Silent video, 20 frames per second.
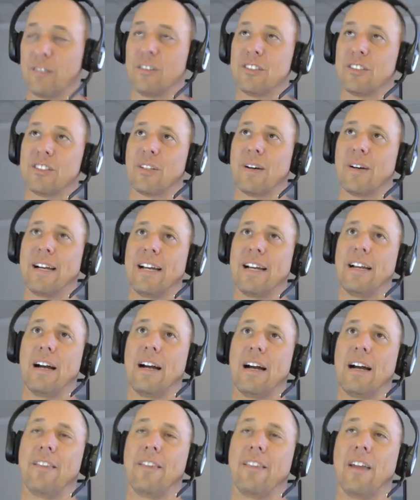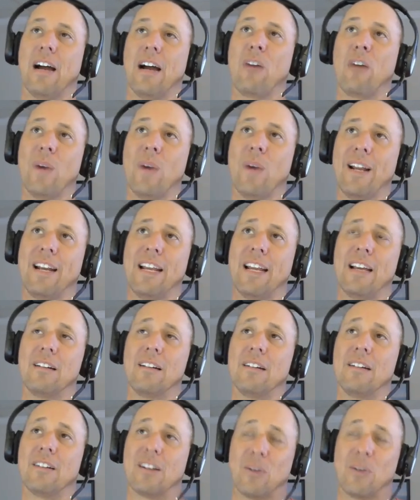So I went
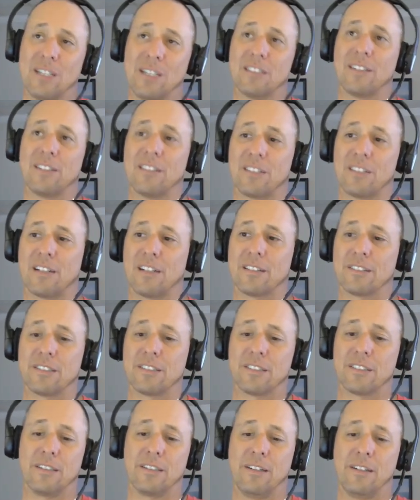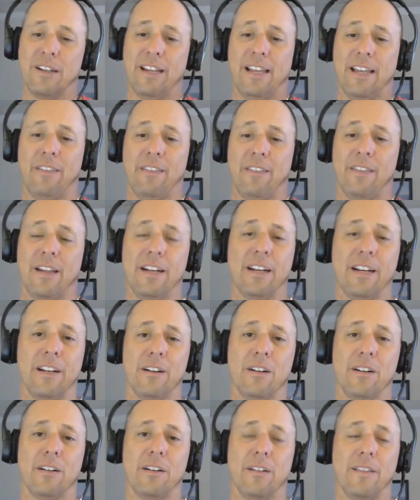to the doctor, and they
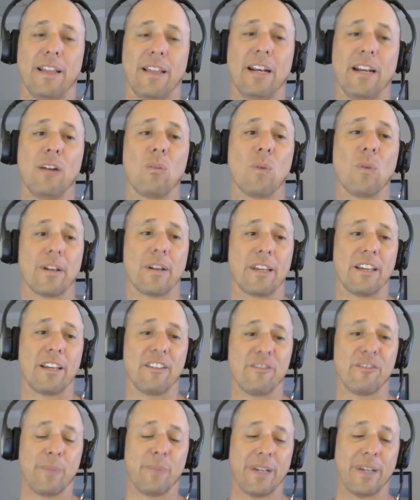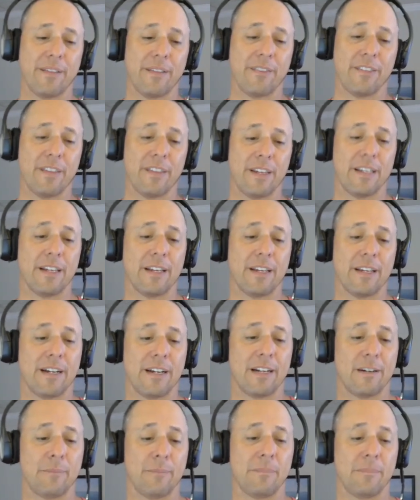didn't want to give me the
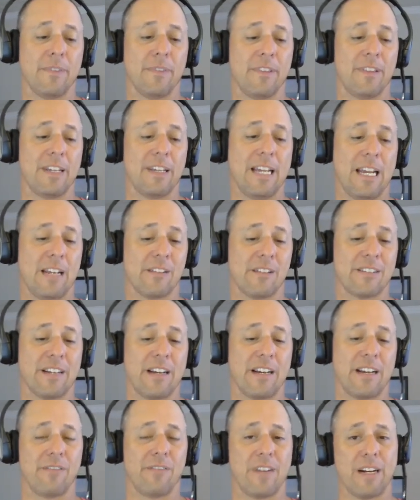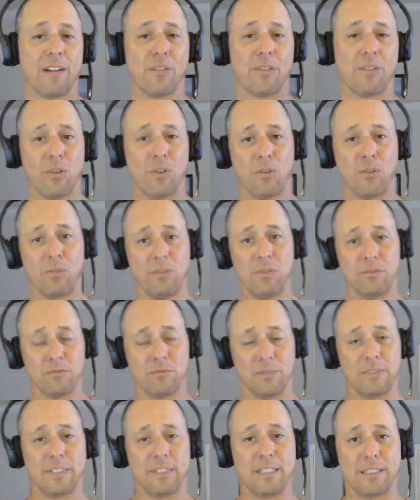antiviral
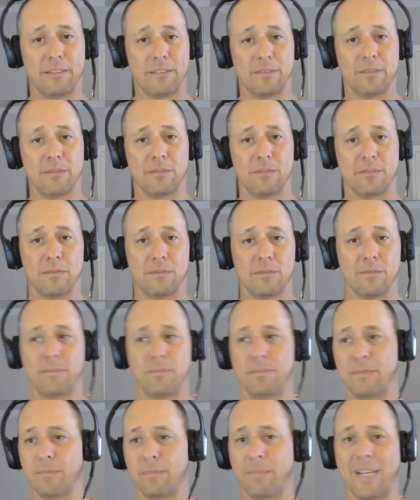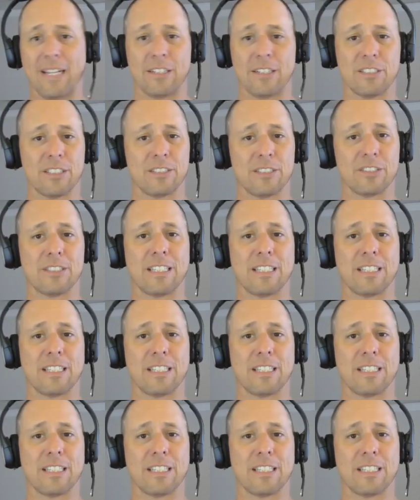medicines.